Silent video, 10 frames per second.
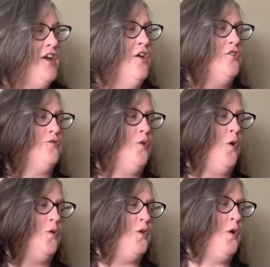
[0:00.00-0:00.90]

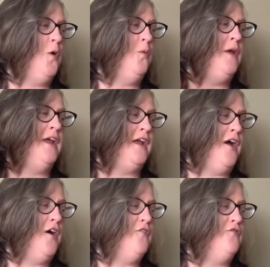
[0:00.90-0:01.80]
throw the wick
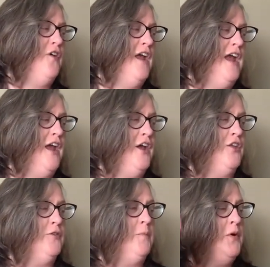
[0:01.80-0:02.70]
of
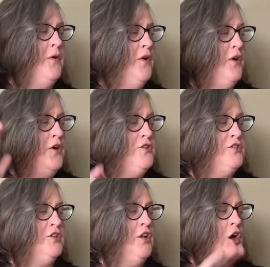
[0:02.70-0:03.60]
faith
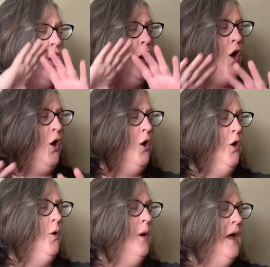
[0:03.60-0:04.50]
burns
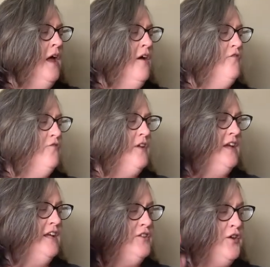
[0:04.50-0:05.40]
low?
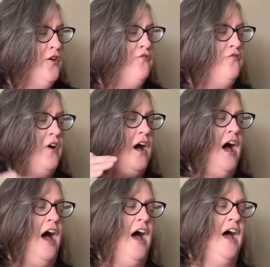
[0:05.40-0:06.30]
Feed the
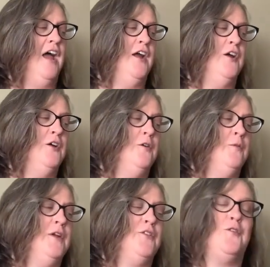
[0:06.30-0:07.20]
fire
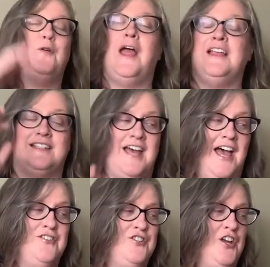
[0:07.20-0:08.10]
with grace
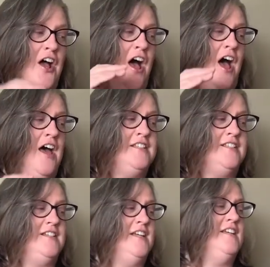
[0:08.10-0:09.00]
and
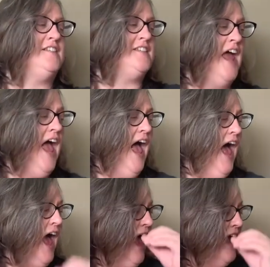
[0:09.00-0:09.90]
justice,
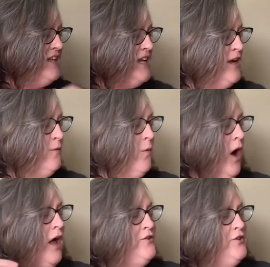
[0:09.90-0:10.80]
and in
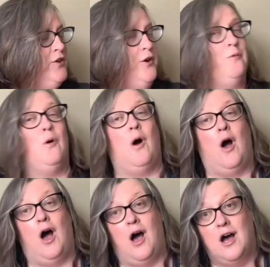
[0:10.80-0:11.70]
wonder
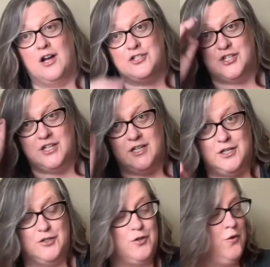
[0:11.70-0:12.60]
watch
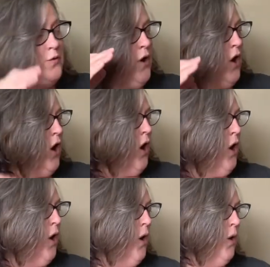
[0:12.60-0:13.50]
it
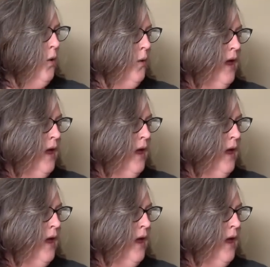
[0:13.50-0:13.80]
grow,